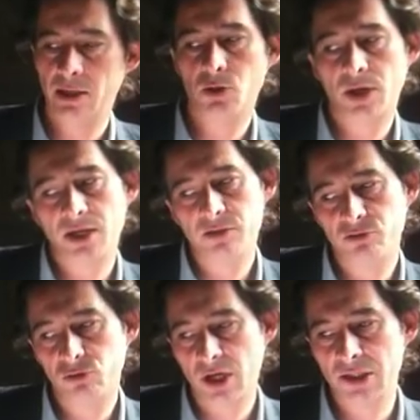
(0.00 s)
And in the case of
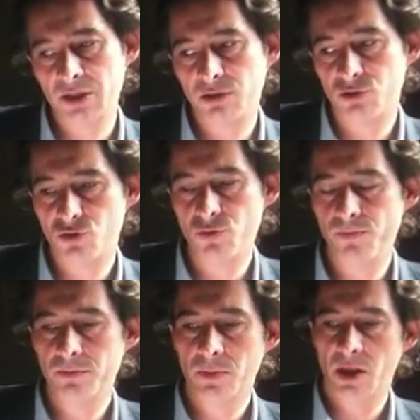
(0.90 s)
2002,
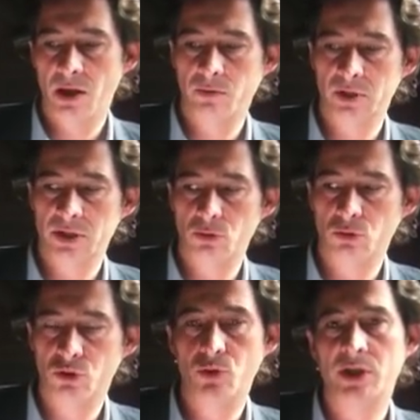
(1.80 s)
I would say the
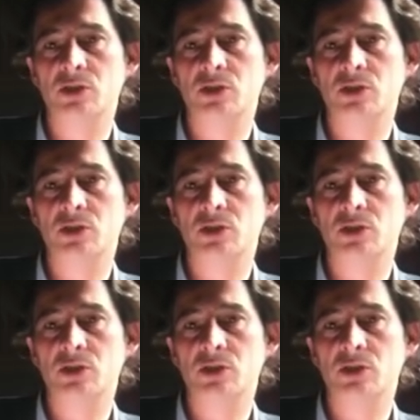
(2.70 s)
2